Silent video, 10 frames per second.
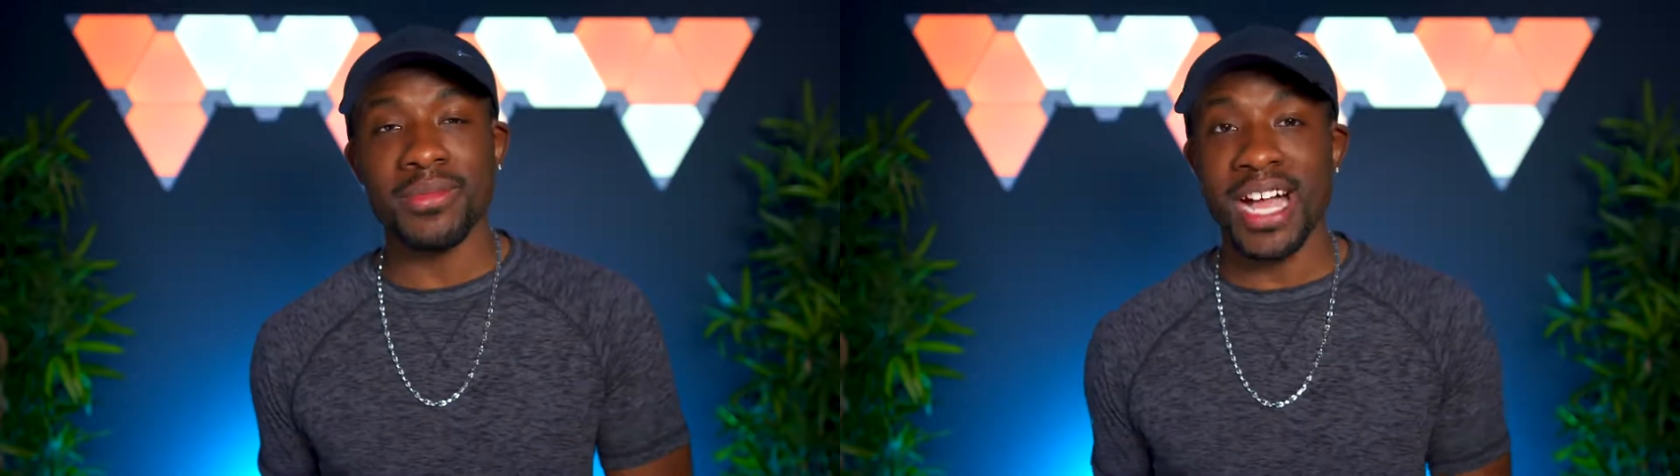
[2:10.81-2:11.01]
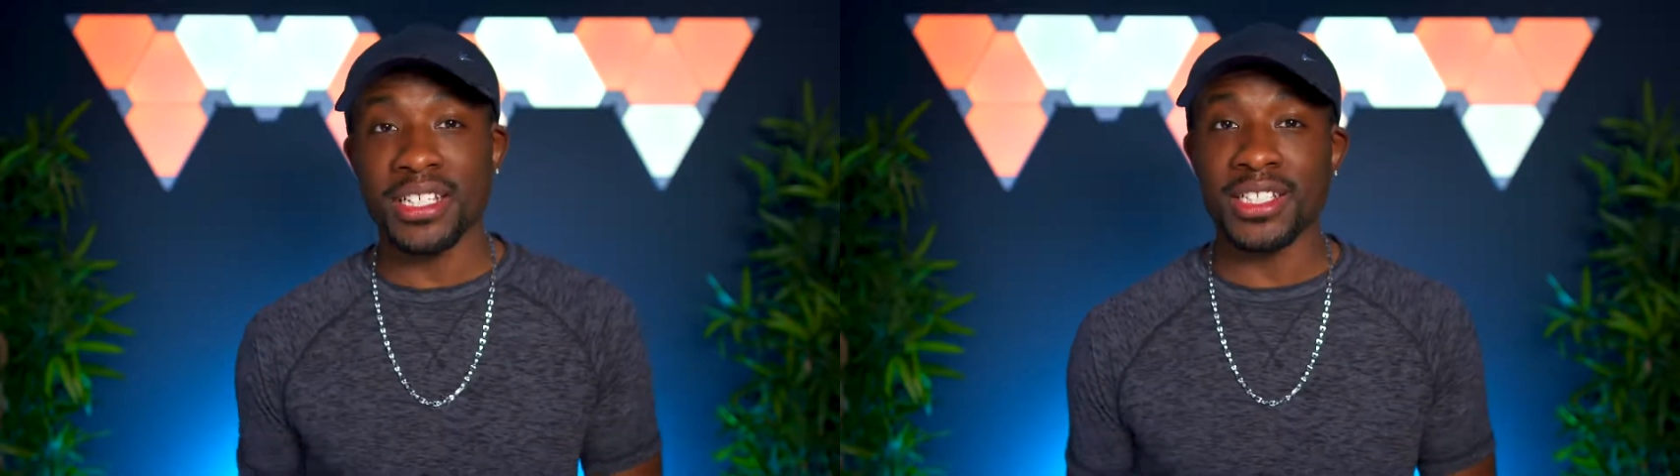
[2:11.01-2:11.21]

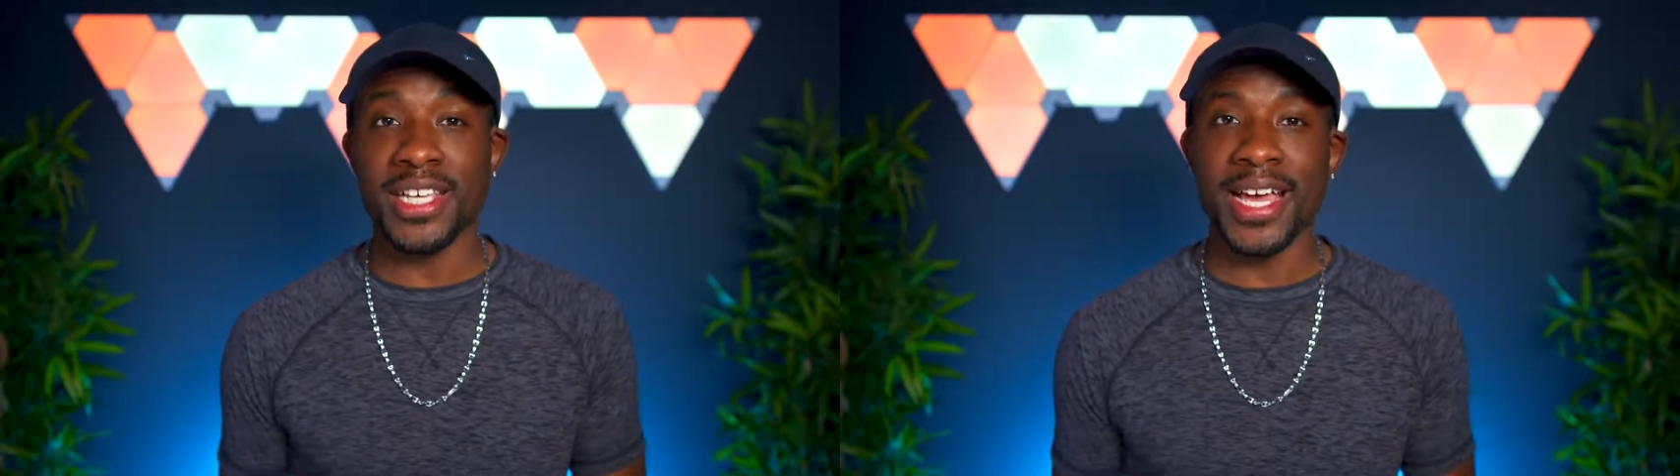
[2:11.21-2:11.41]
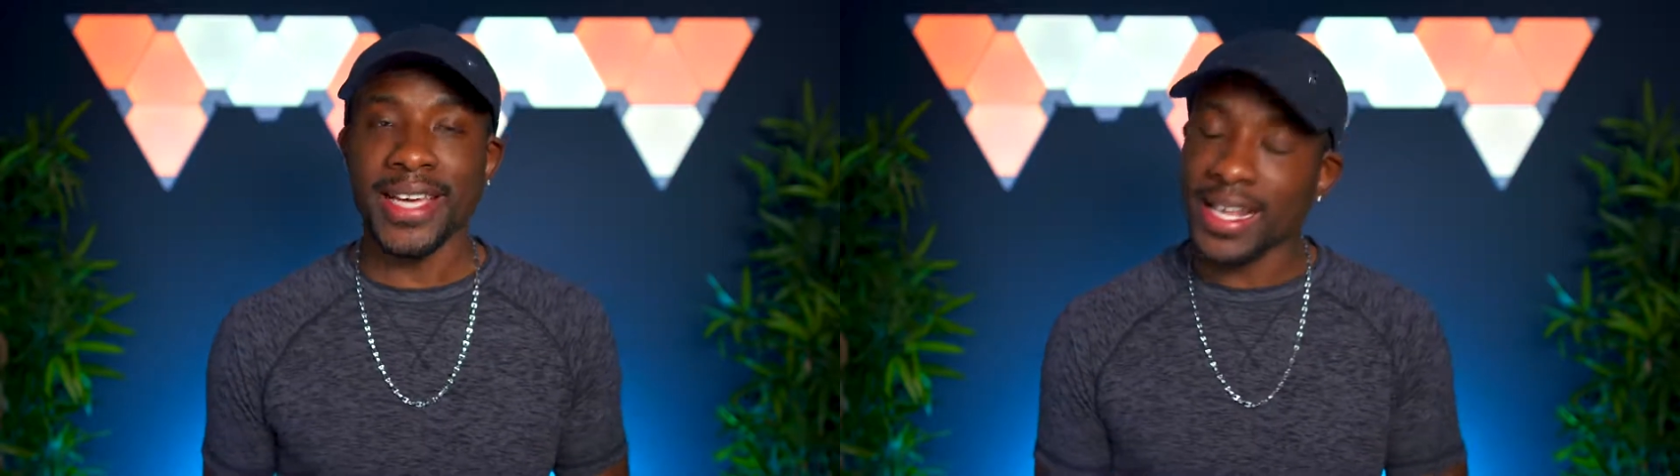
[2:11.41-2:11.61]

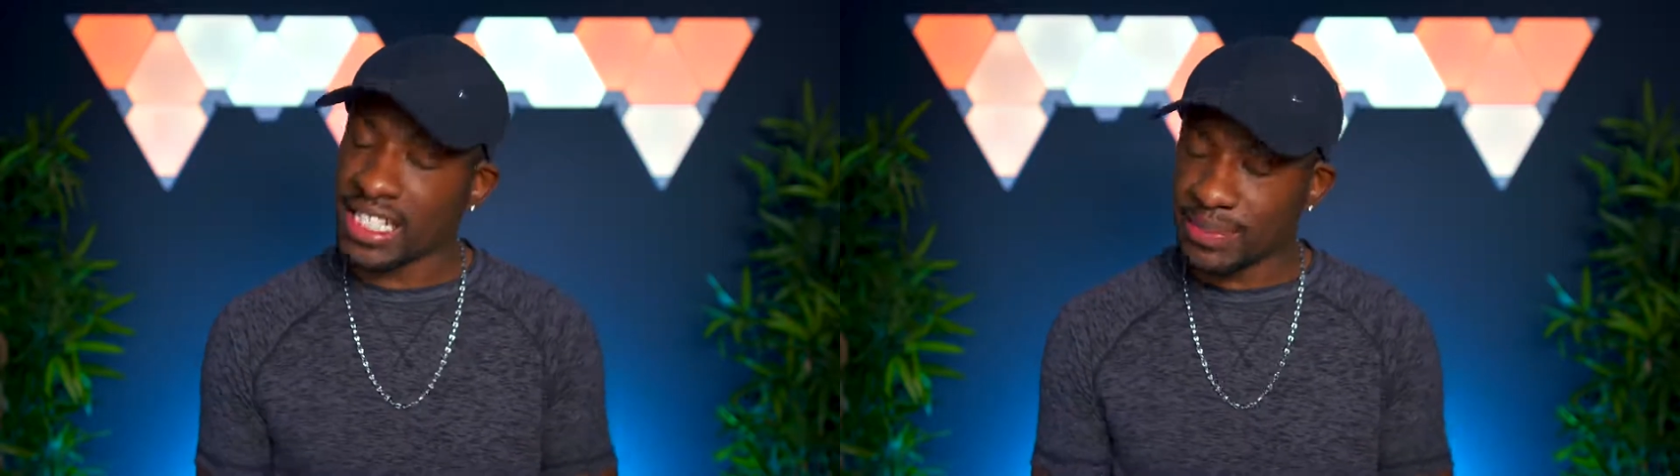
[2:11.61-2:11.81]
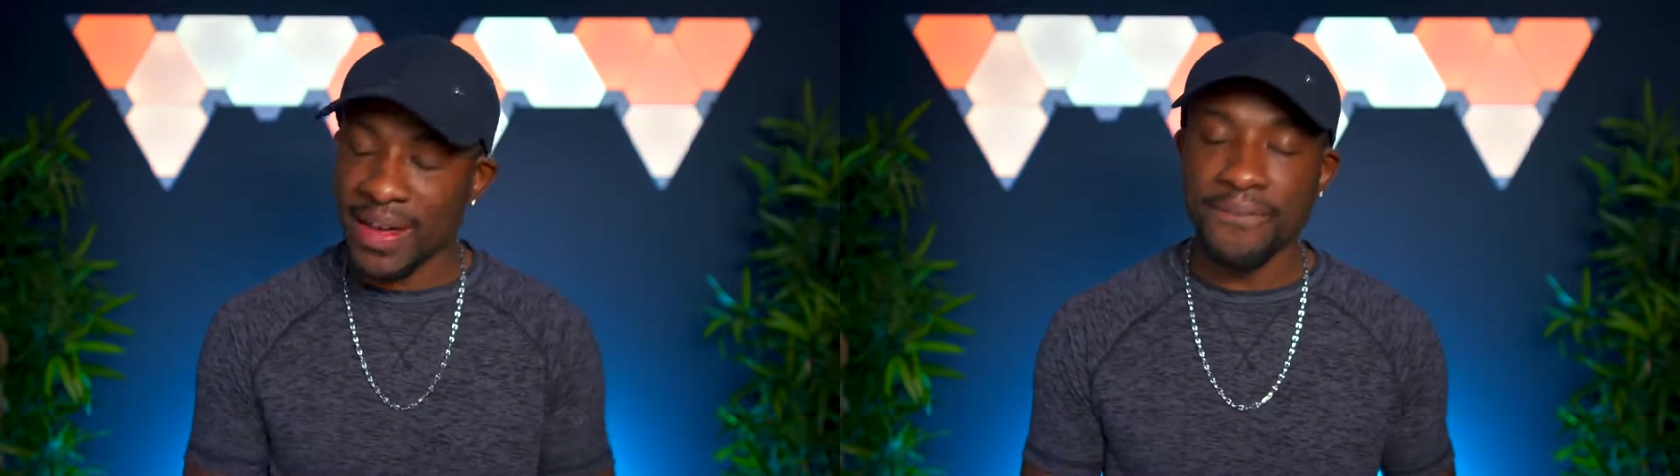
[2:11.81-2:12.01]
Logitech, and
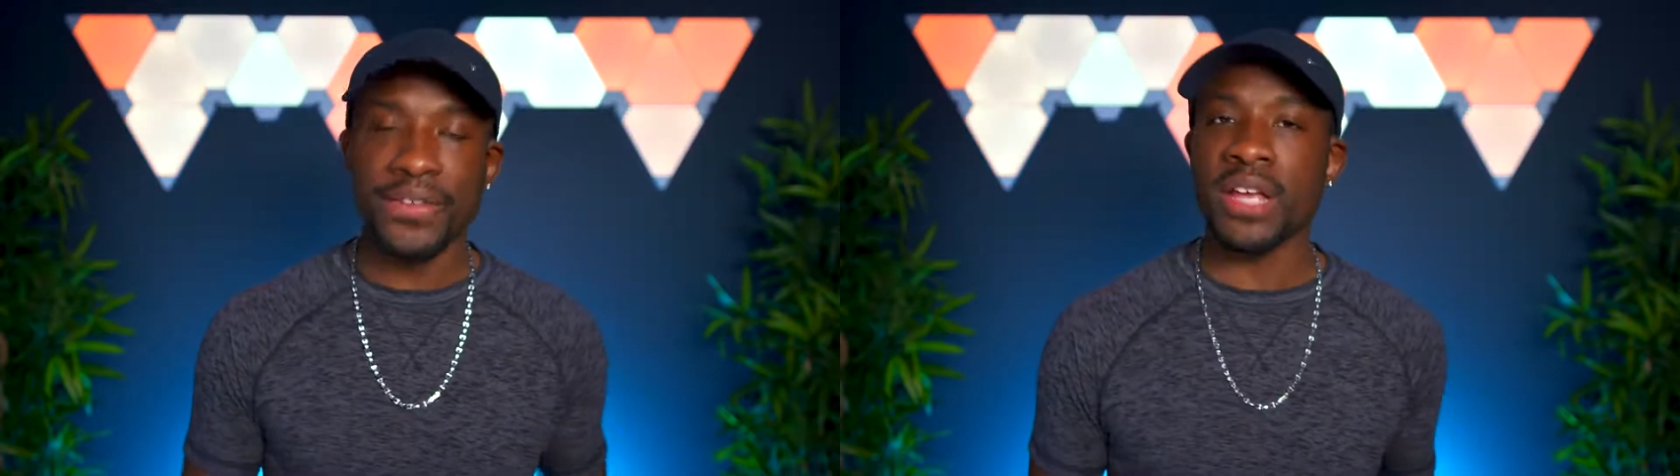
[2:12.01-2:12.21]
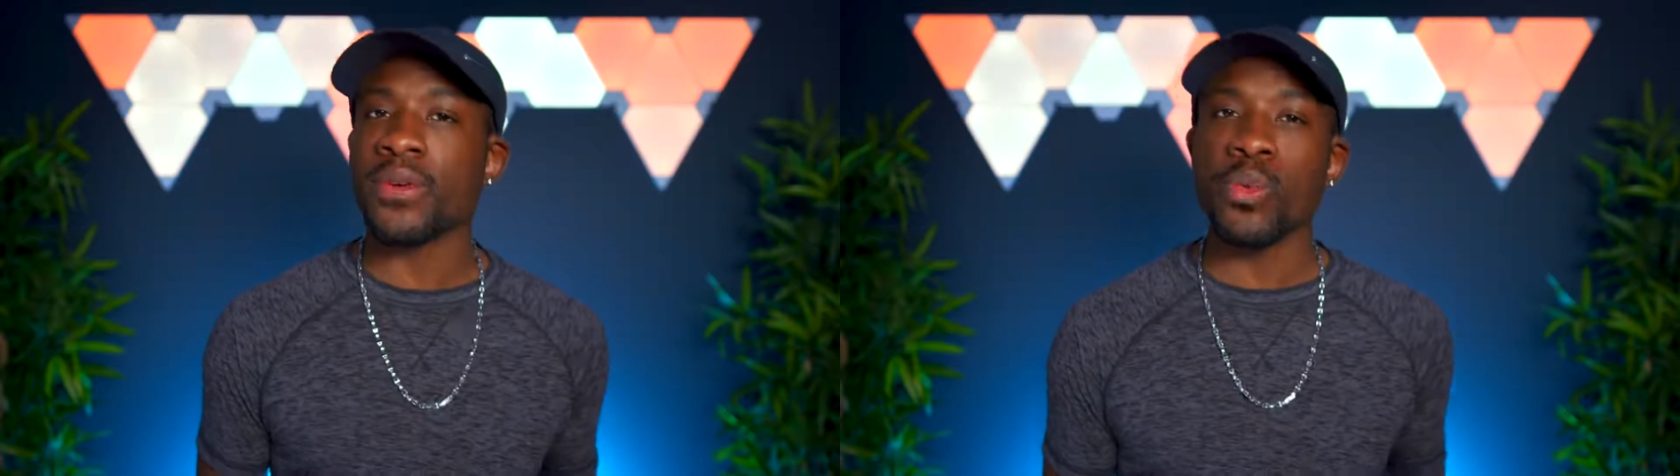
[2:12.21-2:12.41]
it's my
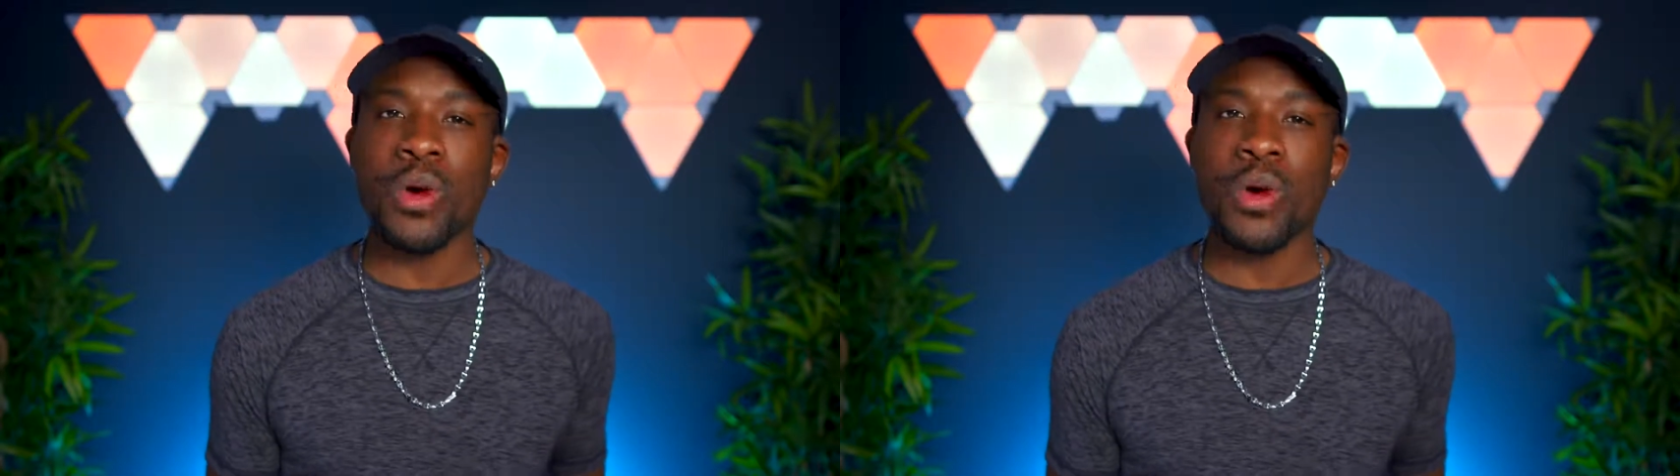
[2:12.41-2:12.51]
favorite